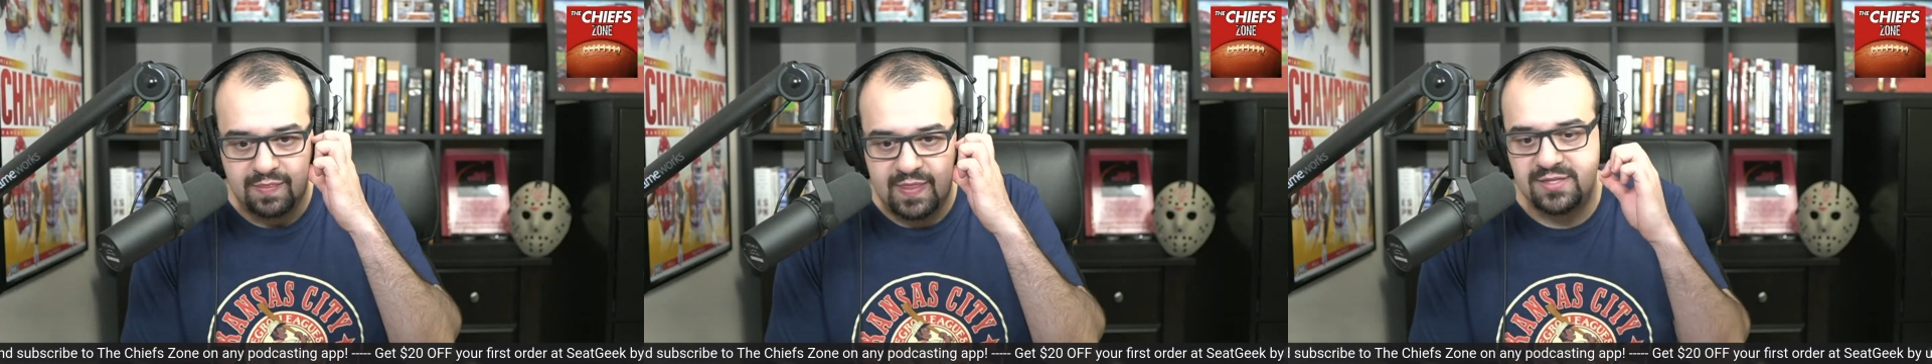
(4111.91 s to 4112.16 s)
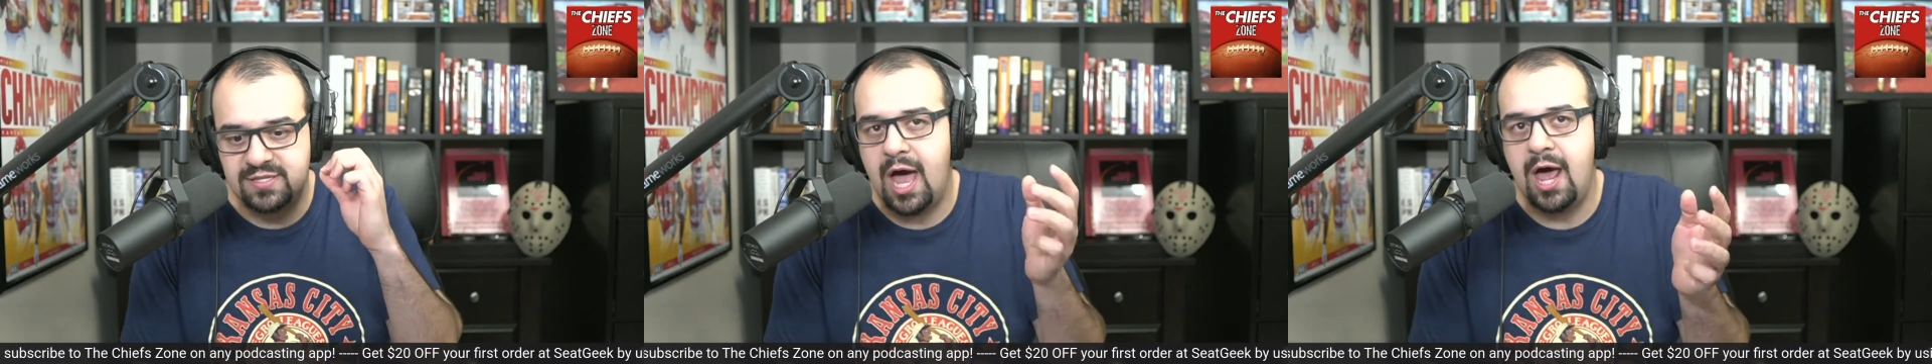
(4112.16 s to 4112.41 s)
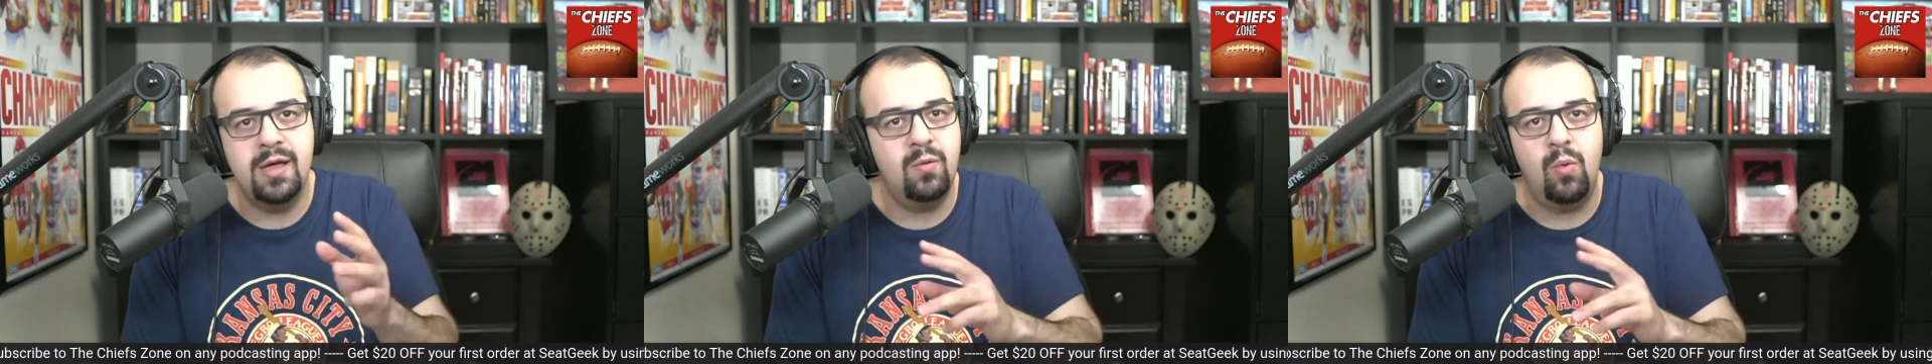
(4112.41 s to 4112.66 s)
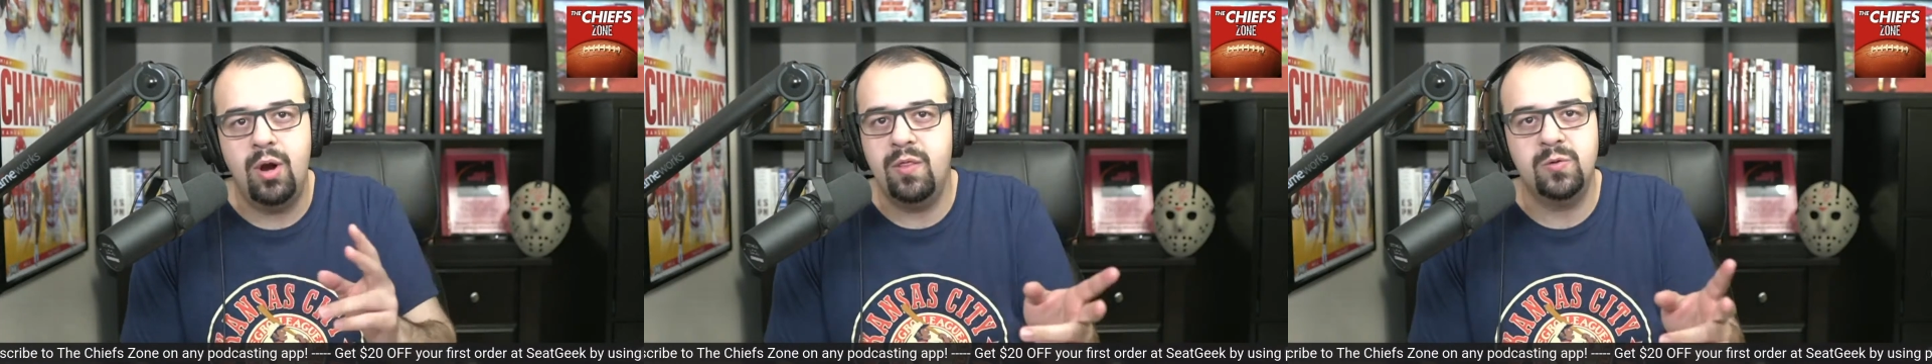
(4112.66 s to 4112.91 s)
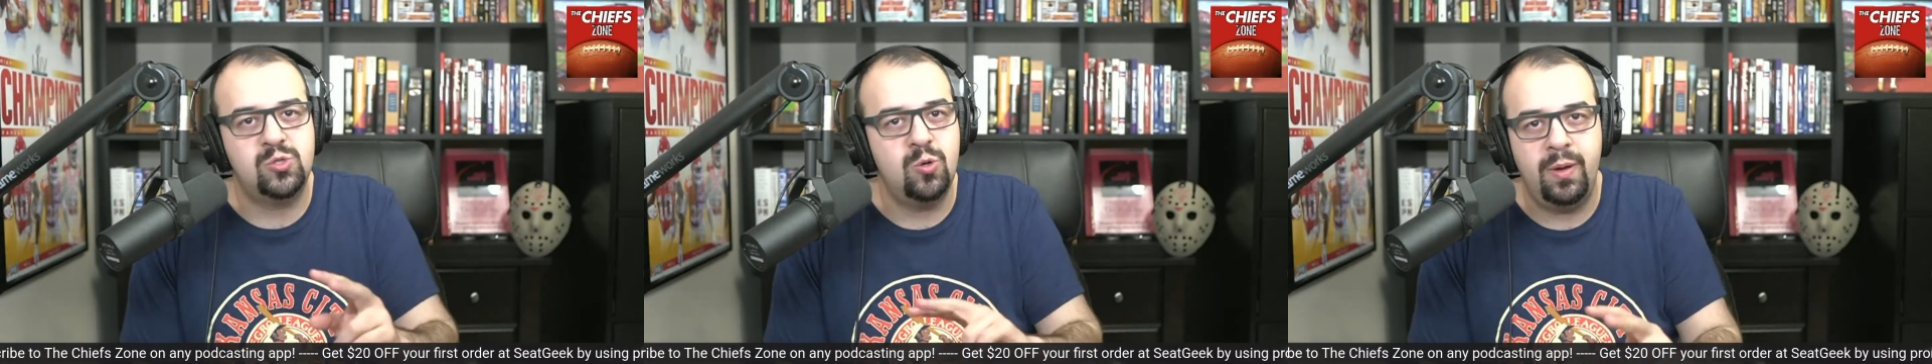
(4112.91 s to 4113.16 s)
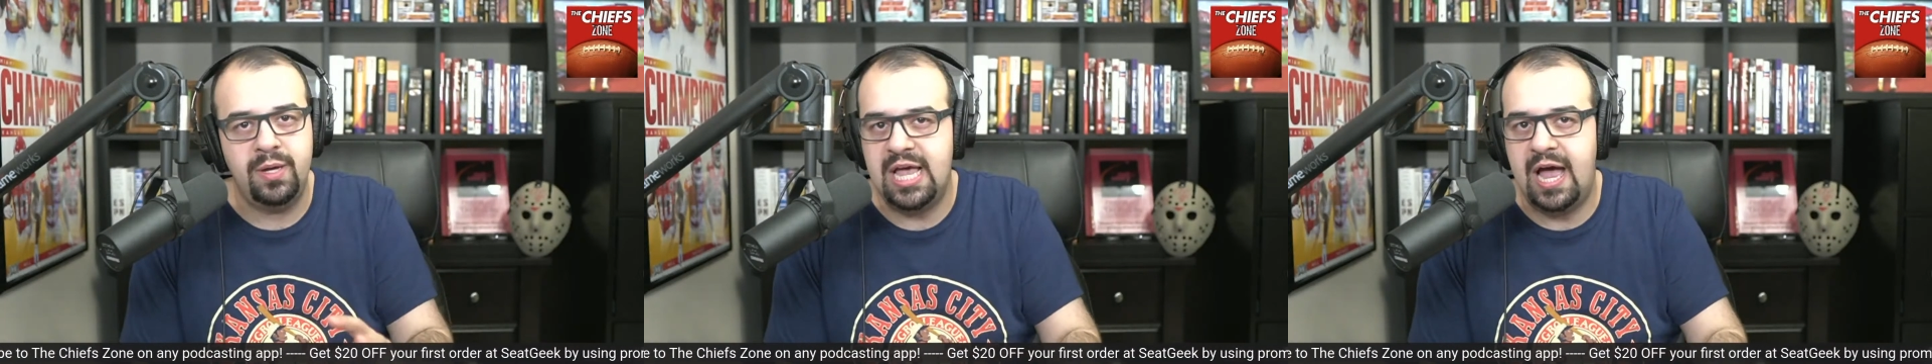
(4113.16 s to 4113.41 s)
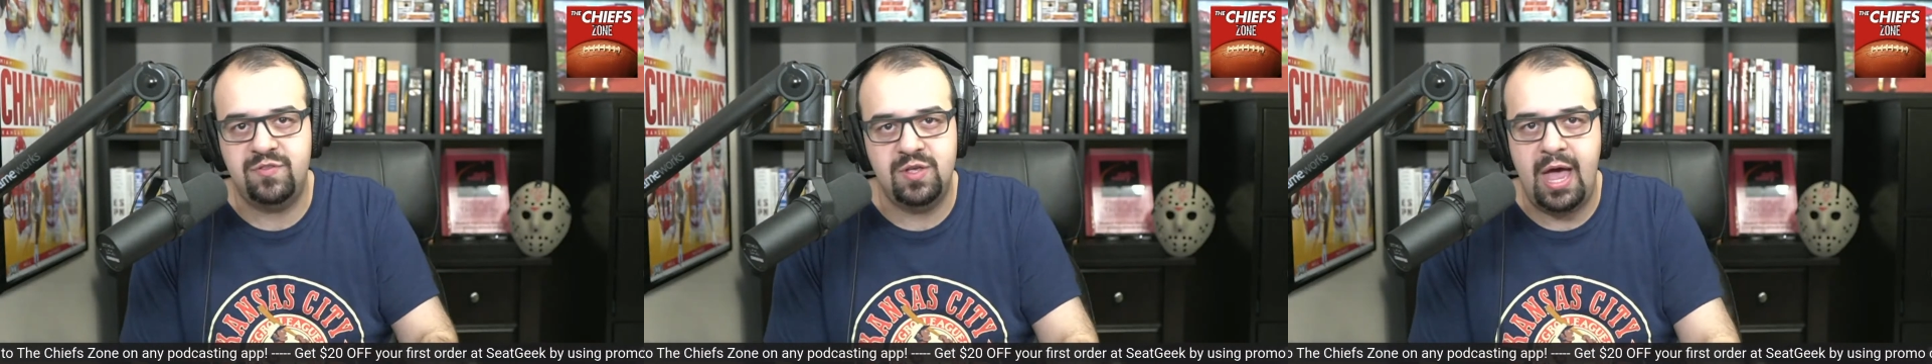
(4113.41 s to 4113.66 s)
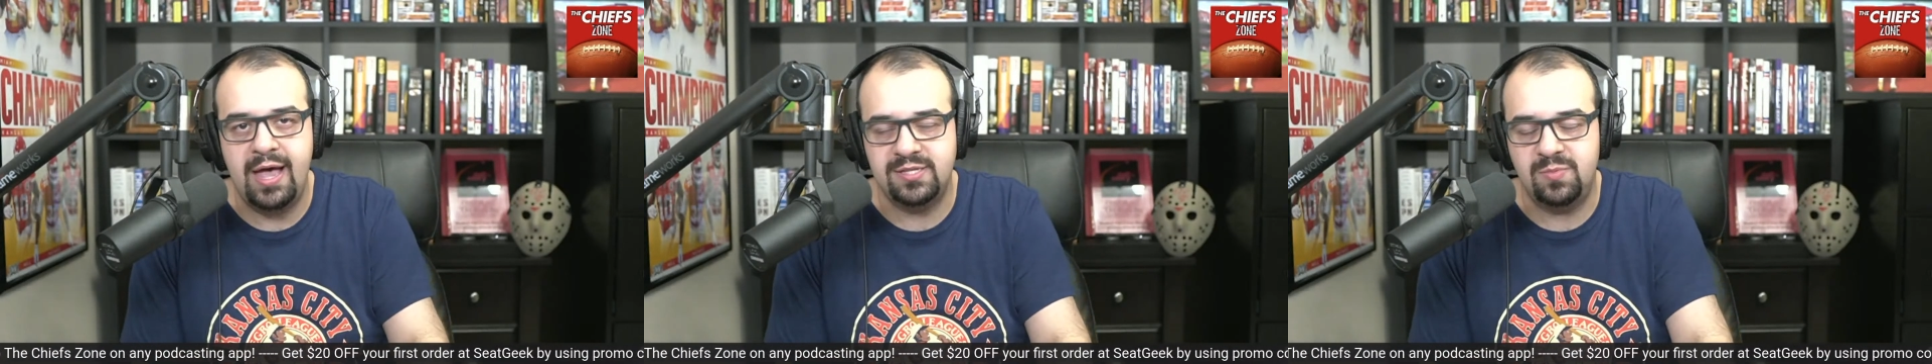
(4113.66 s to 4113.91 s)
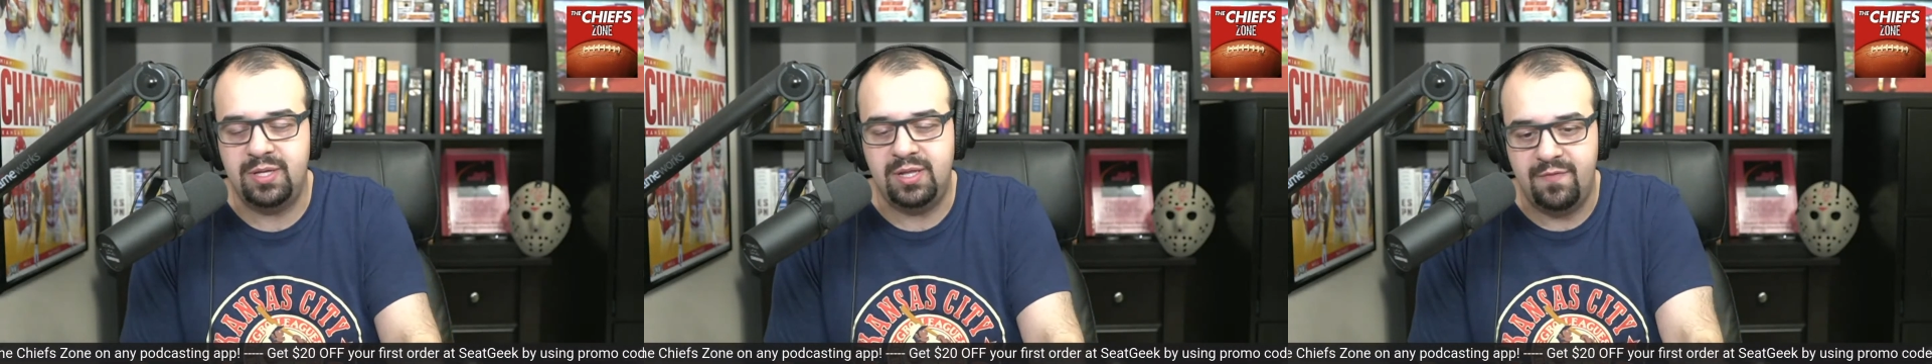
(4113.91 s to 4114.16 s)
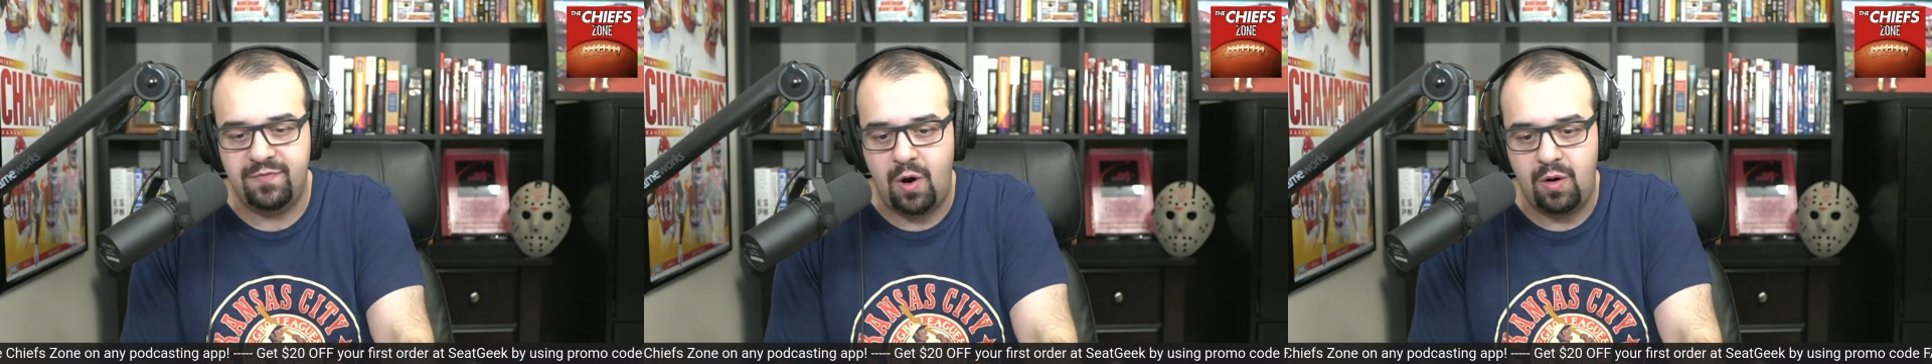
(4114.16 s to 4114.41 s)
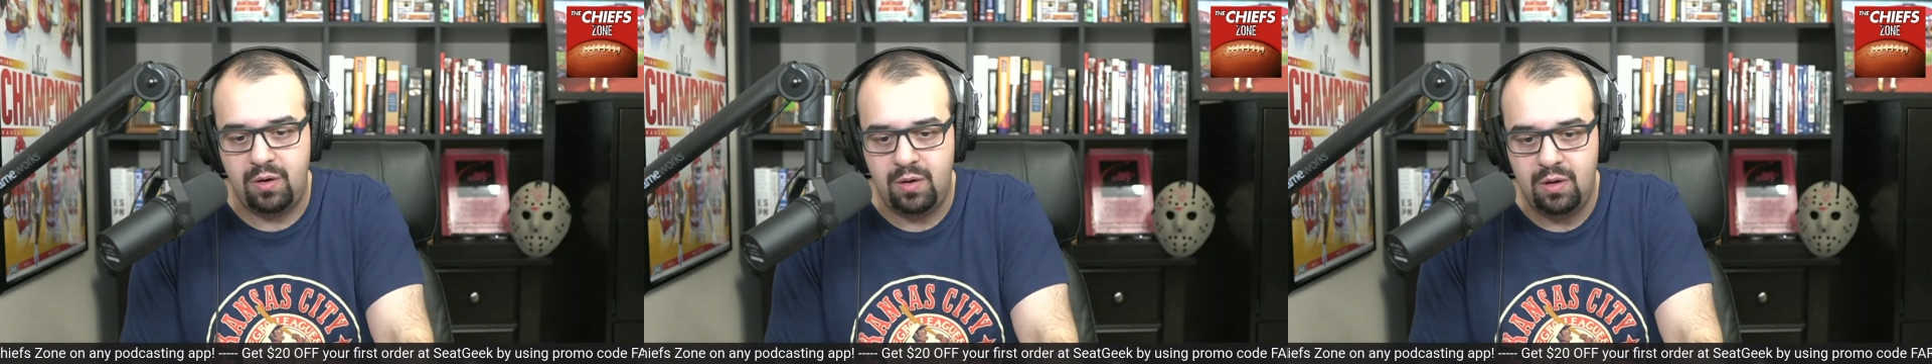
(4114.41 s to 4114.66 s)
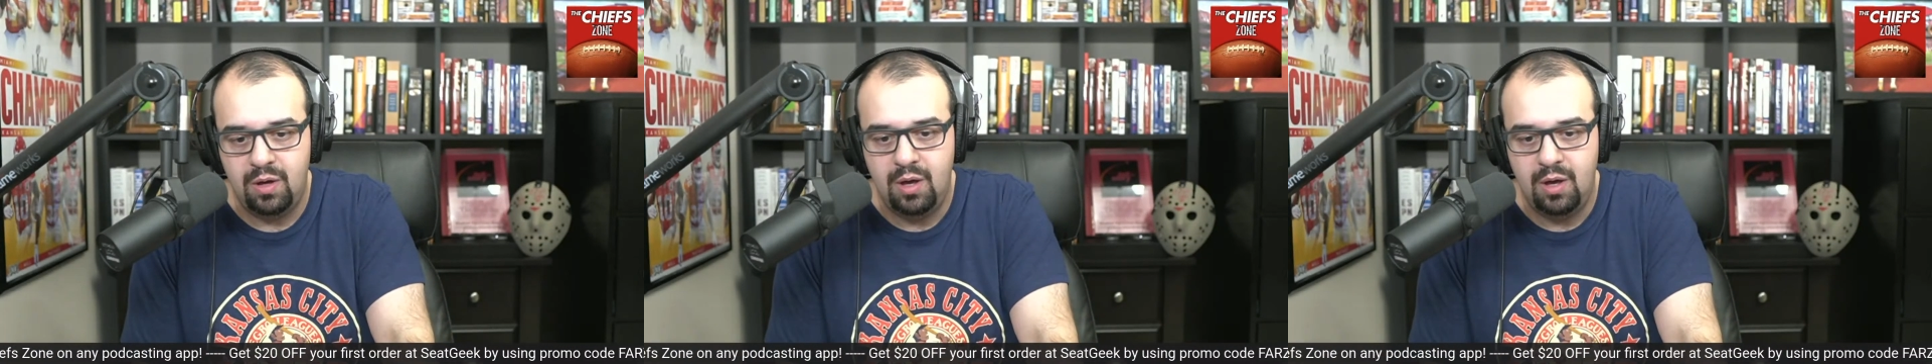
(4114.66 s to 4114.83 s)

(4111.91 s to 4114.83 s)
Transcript: one of those 2 picks has to be left guard,